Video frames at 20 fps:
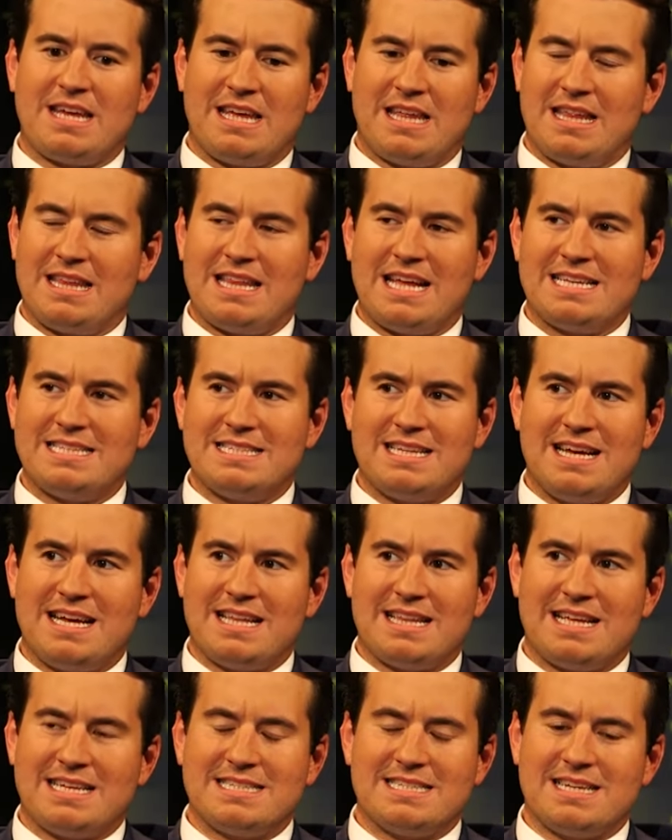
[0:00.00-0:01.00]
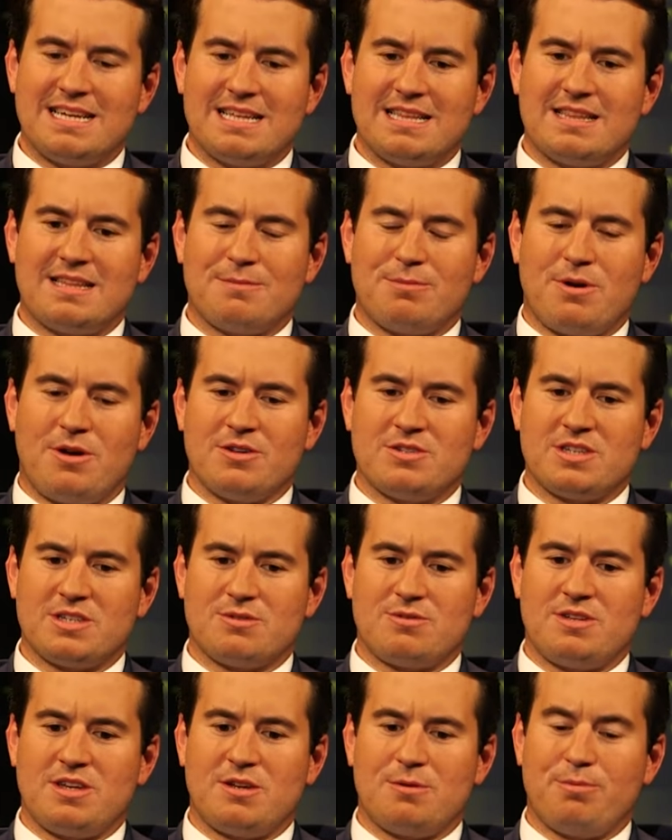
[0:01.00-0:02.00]
Yeah. And that's not the
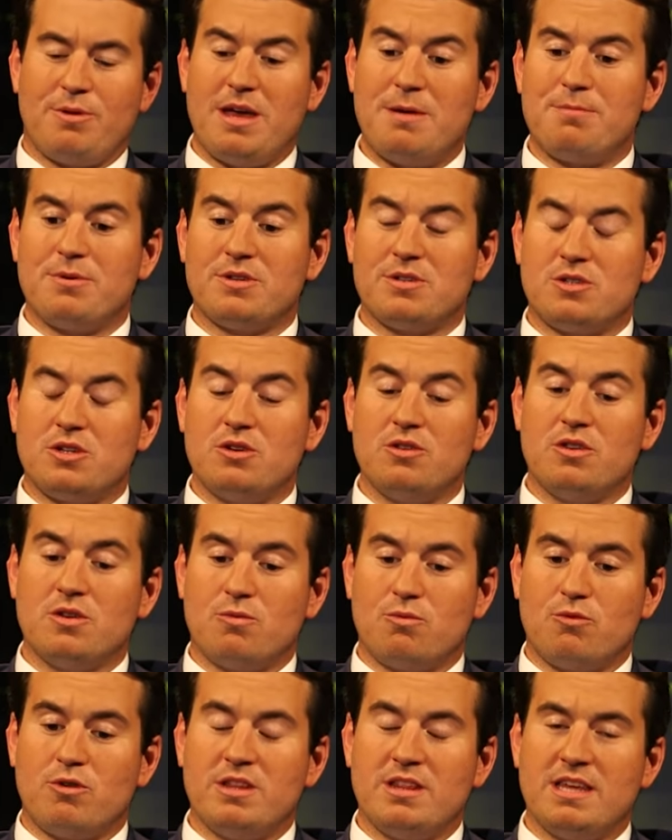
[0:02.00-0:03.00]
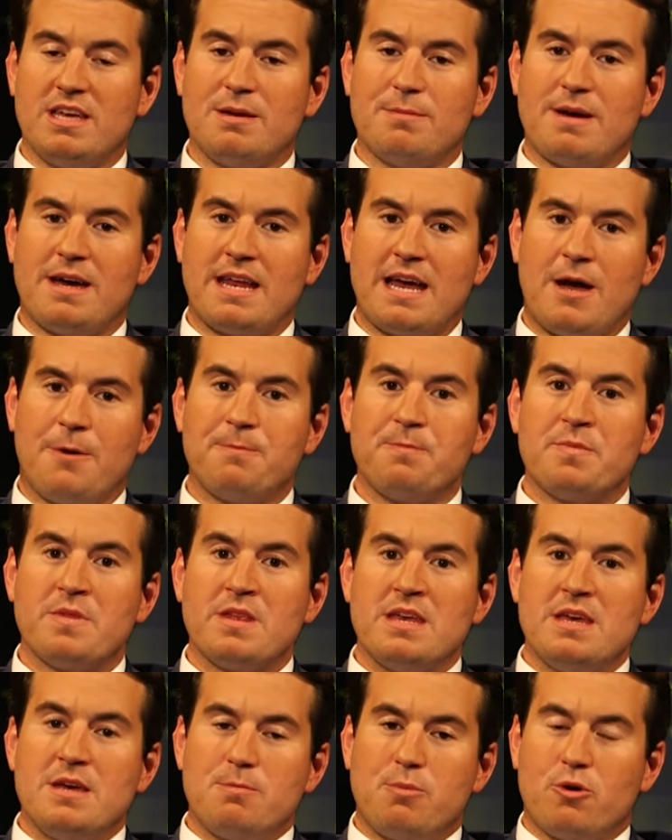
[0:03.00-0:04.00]
politics we need to play. But to the one thing about how
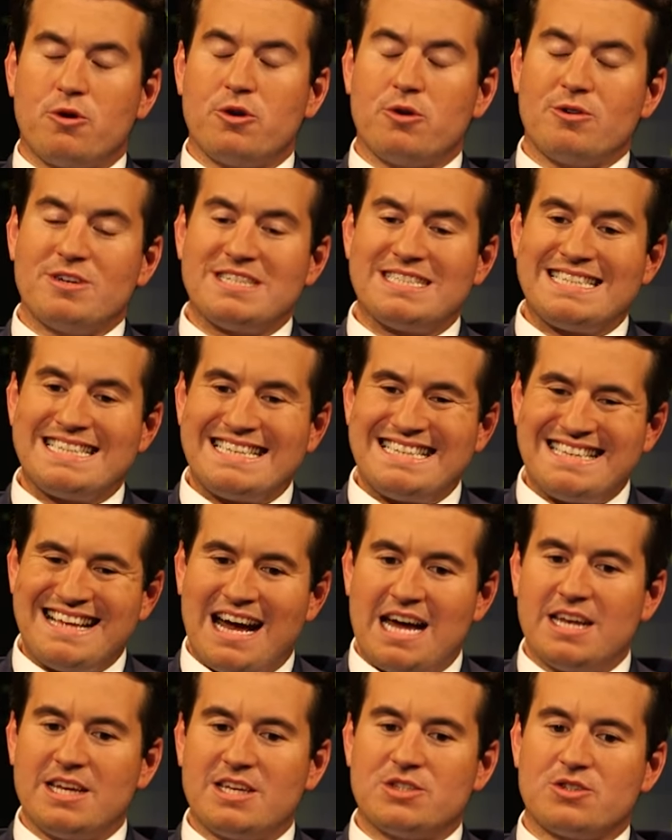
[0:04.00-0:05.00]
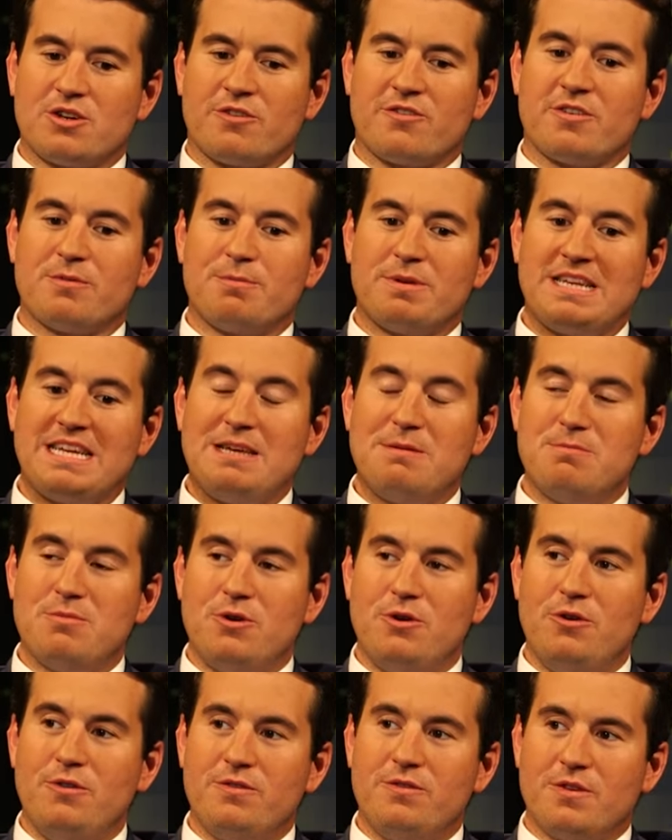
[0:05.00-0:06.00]
Portnoy is not a conservative, but he
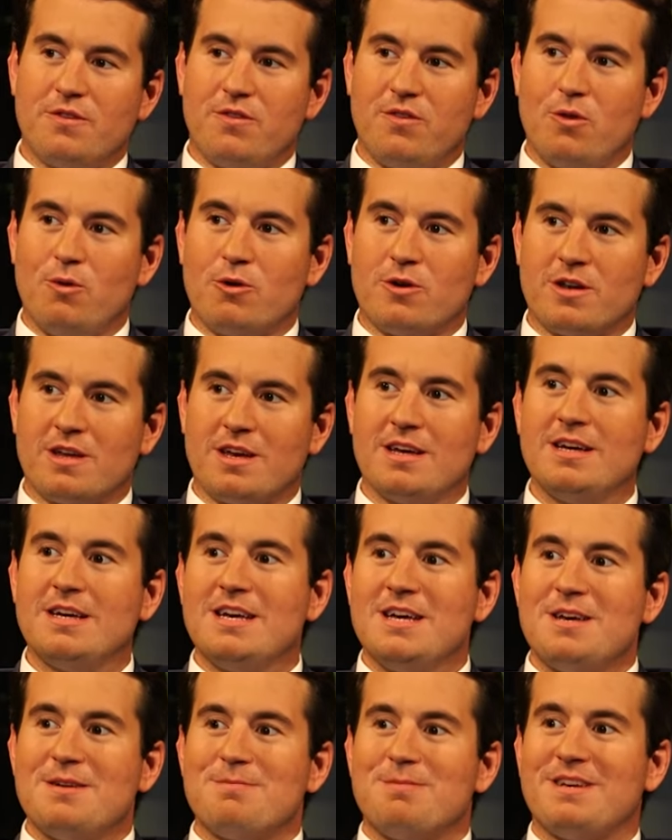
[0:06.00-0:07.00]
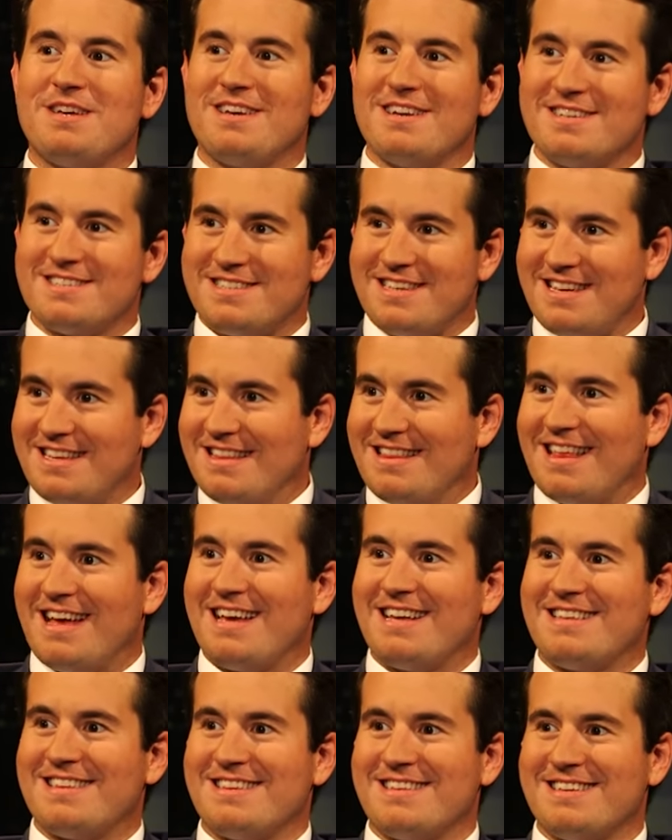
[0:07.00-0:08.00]
moved to Florida because he
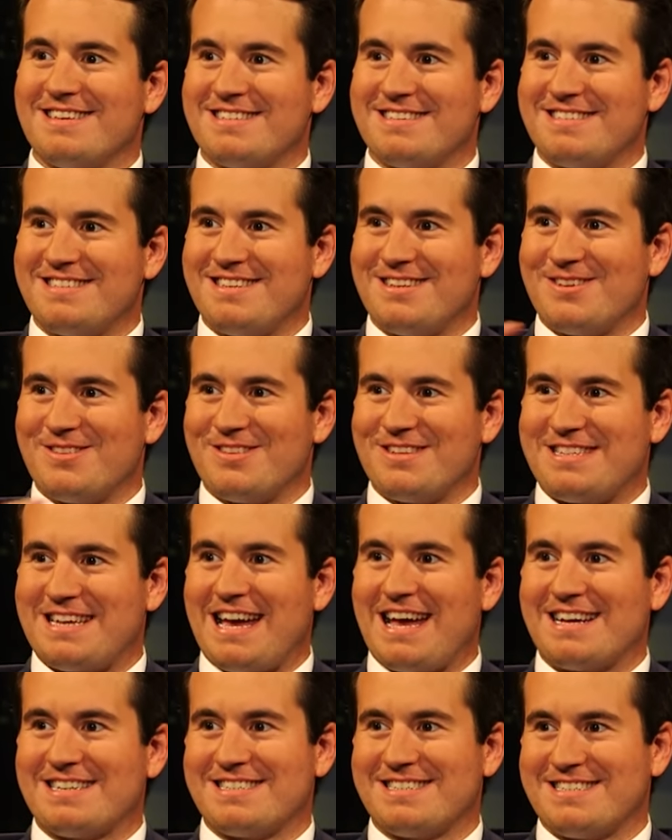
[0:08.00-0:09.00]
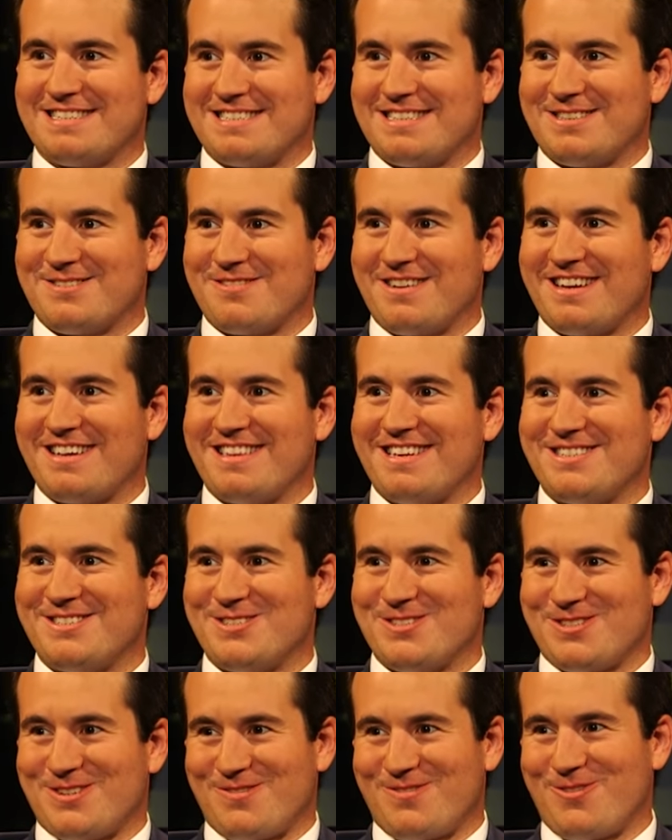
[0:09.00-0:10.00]
liked this, you know, the taxes and the
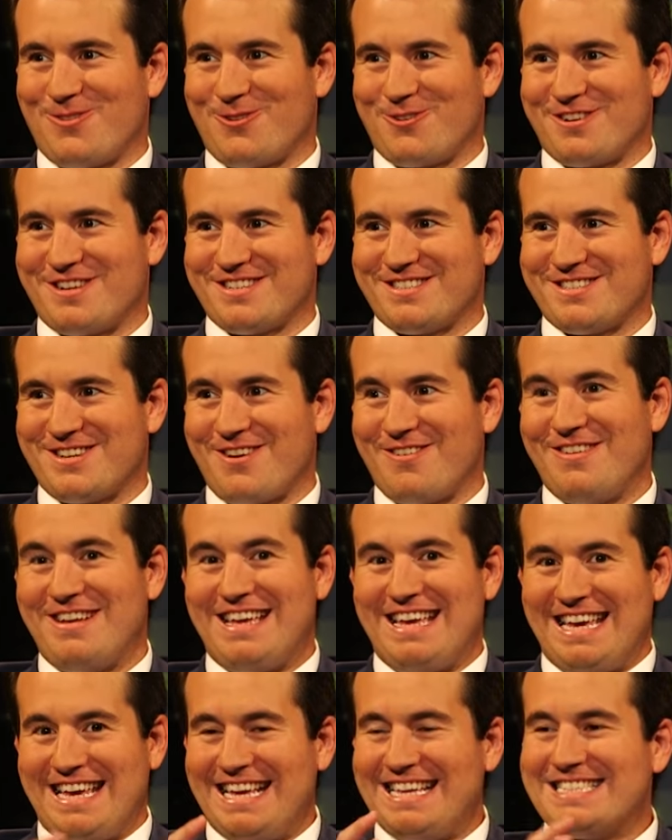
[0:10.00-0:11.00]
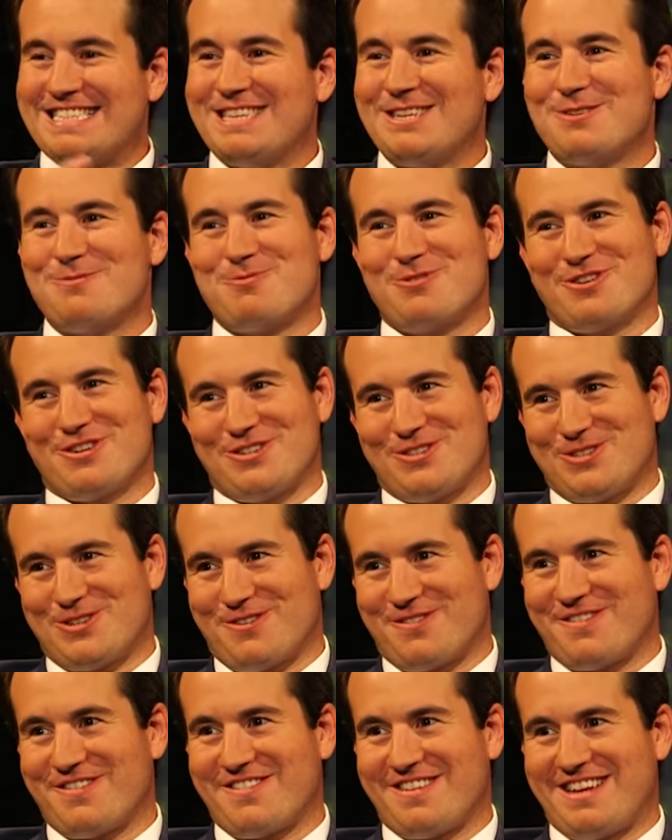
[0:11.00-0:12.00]
regulations in Florida. So he's a little more
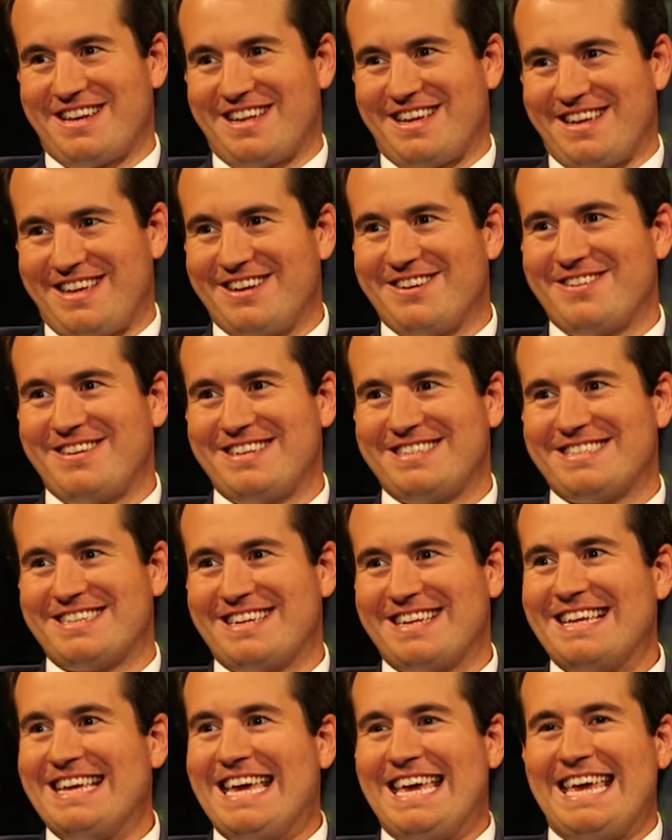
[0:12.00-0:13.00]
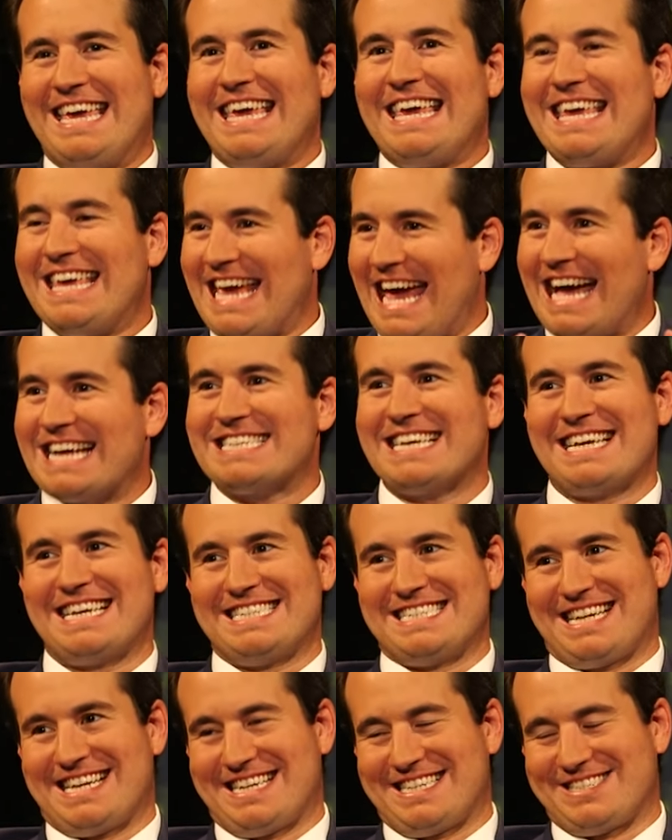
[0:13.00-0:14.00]
conservative than he acts like
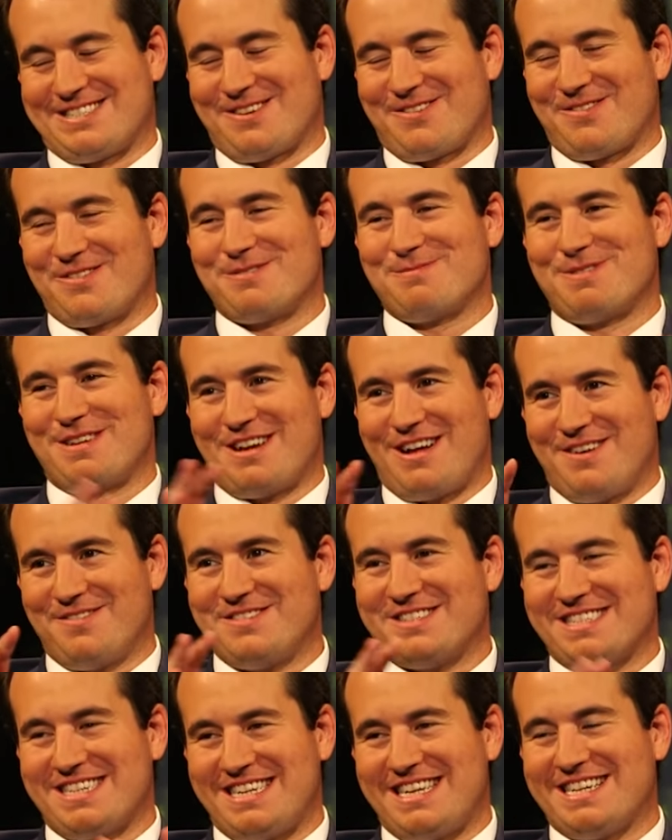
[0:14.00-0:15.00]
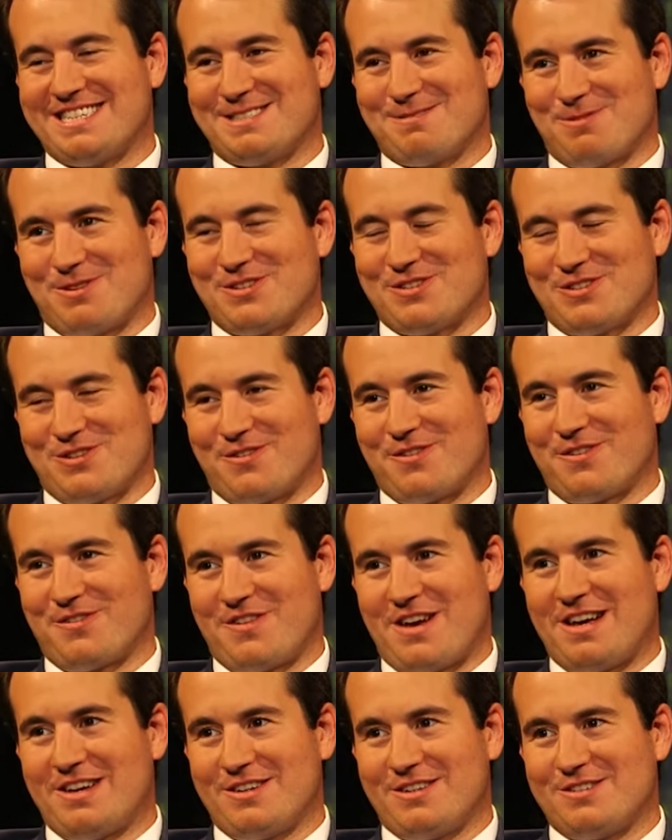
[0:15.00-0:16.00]
he's not a conservative, but obviously he has some conservative
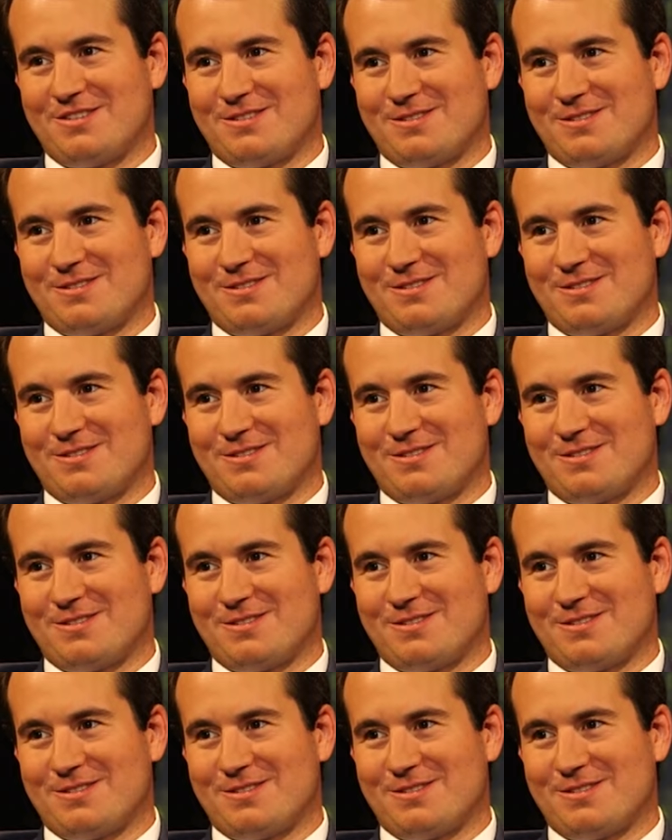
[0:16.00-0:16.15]
values.